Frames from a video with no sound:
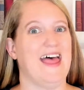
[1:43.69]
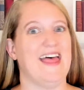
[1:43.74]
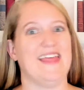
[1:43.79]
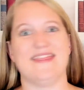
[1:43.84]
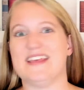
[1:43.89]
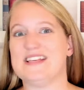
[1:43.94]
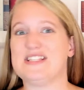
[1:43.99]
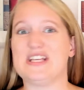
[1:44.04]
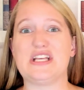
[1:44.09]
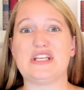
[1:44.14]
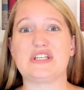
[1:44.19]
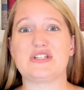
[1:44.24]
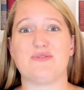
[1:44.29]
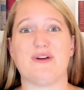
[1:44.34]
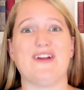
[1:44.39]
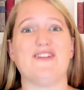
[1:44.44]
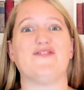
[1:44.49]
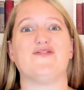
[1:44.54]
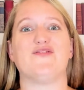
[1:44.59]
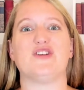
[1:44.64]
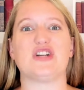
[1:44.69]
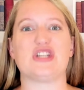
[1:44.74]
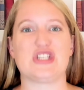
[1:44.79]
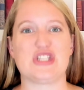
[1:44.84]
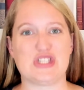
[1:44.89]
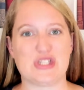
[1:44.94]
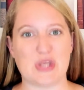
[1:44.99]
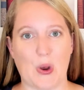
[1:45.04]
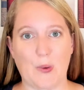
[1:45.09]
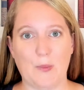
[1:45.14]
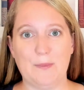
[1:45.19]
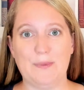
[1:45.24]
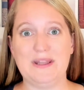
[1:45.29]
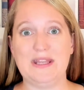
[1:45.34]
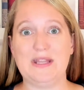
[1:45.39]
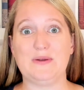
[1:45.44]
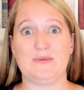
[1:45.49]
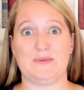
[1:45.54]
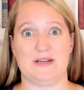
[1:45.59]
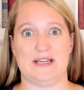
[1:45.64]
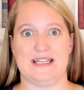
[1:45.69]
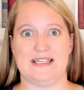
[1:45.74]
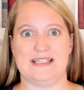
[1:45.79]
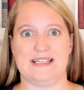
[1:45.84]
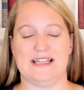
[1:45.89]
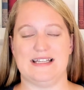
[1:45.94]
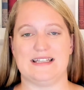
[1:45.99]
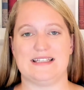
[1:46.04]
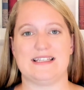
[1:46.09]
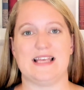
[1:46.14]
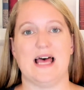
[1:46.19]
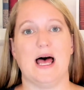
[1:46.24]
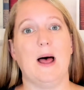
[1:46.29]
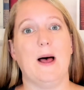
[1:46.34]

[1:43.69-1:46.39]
This is great for so many reasons,